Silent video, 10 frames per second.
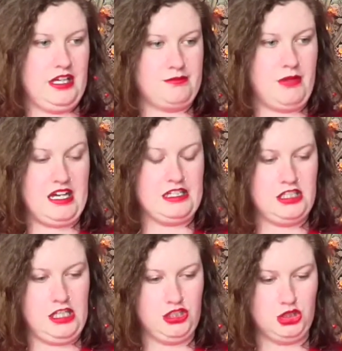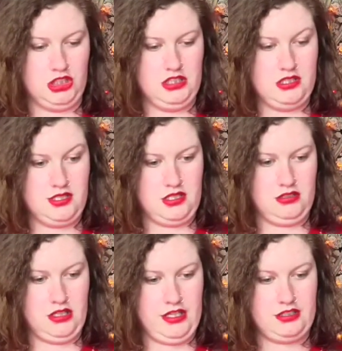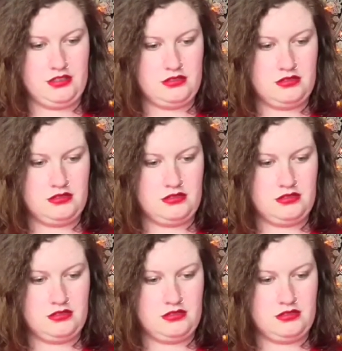like my intentions and like